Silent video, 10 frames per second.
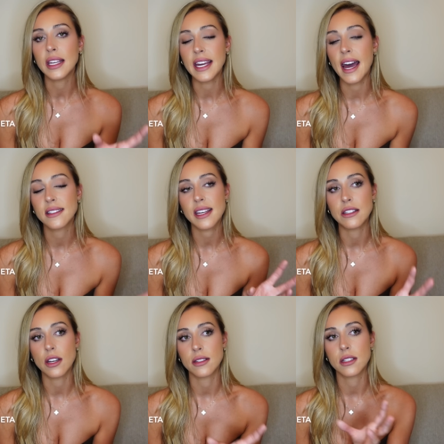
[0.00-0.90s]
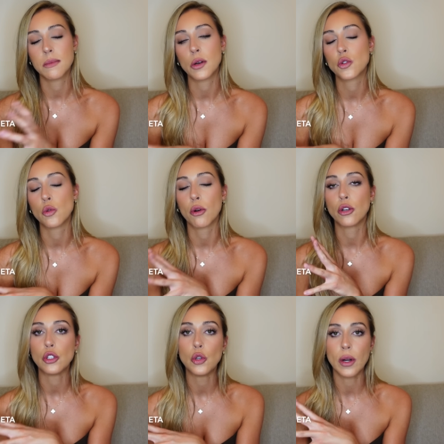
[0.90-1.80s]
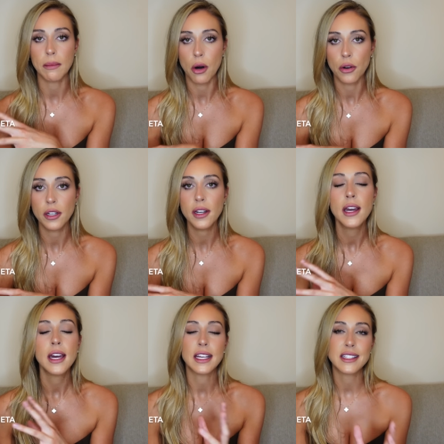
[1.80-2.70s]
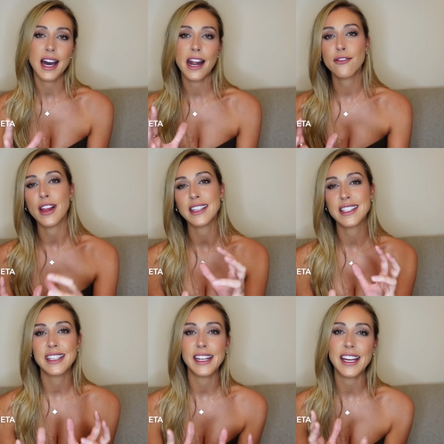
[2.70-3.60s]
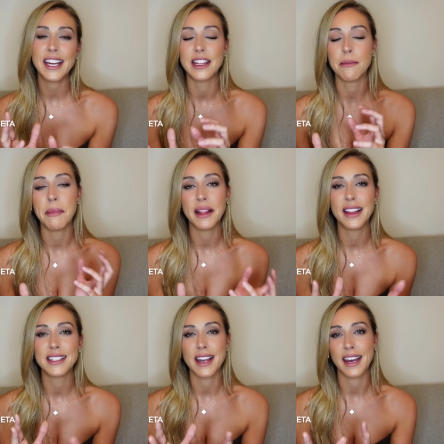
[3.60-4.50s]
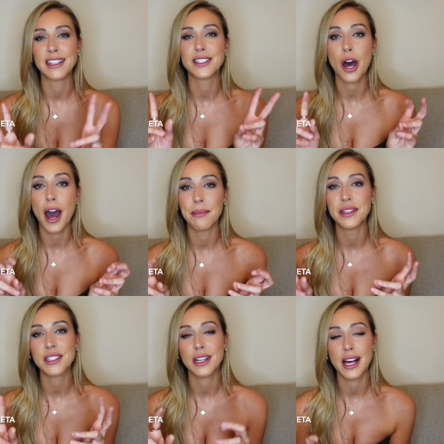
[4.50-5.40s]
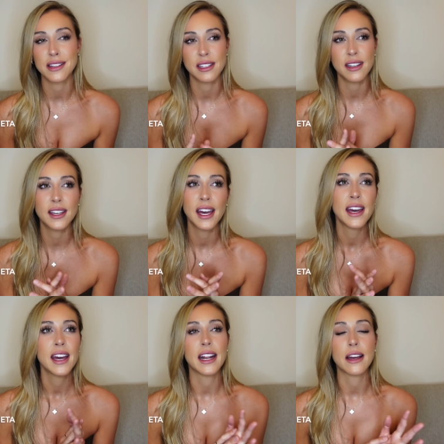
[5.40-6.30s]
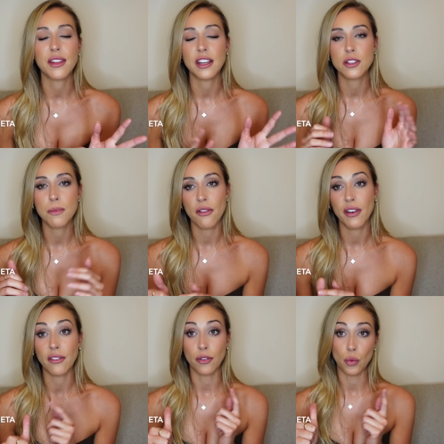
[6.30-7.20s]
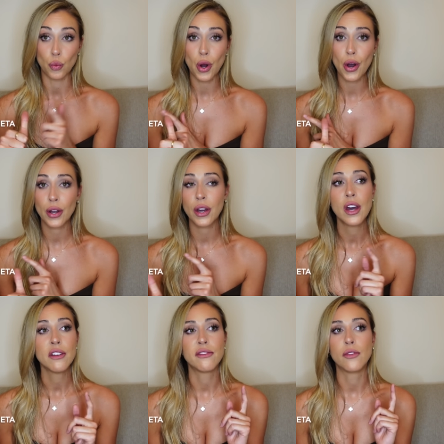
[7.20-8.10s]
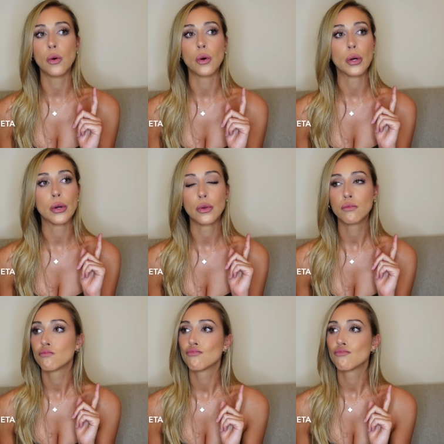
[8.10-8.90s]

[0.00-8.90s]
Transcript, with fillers: yet it doesn't smell super new and modern. It's kind of like sitting in the middle as like a timeless classic, and I think it's perfect for work, for